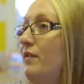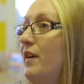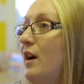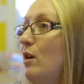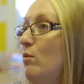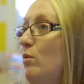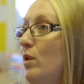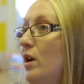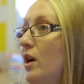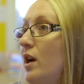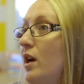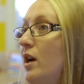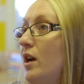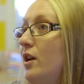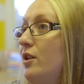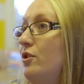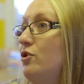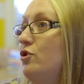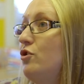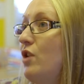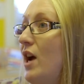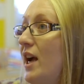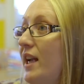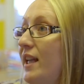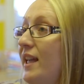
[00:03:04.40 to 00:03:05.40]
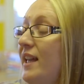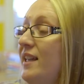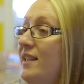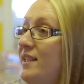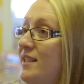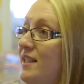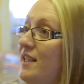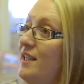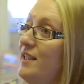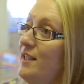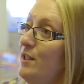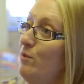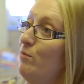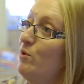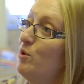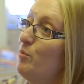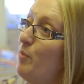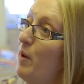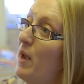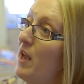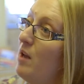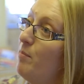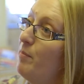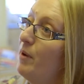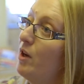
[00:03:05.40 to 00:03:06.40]
our tracking system was
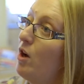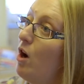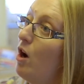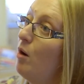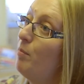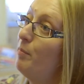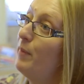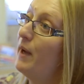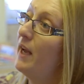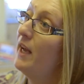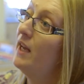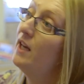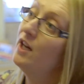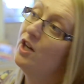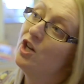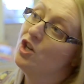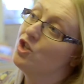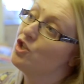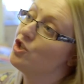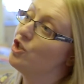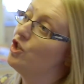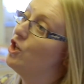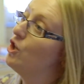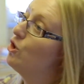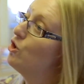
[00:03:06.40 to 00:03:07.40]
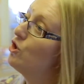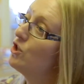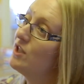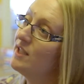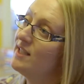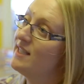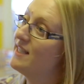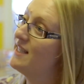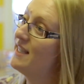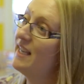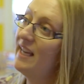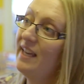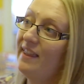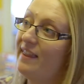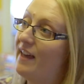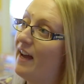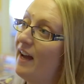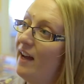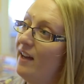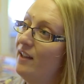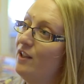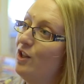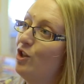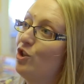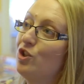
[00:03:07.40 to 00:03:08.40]
paper copy, so you couldn't see
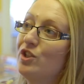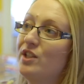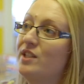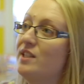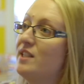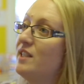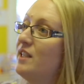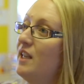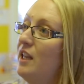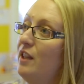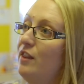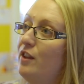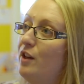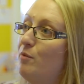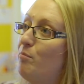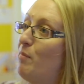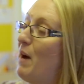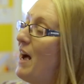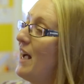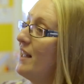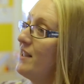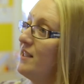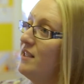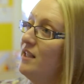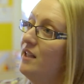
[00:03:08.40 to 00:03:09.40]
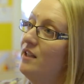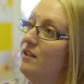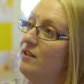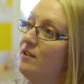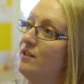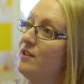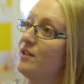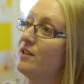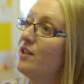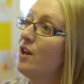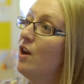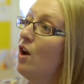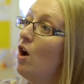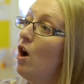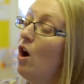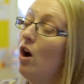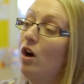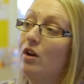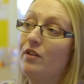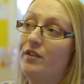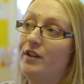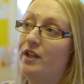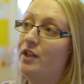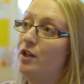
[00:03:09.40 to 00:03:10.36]
that, you couldn't see the patterns or the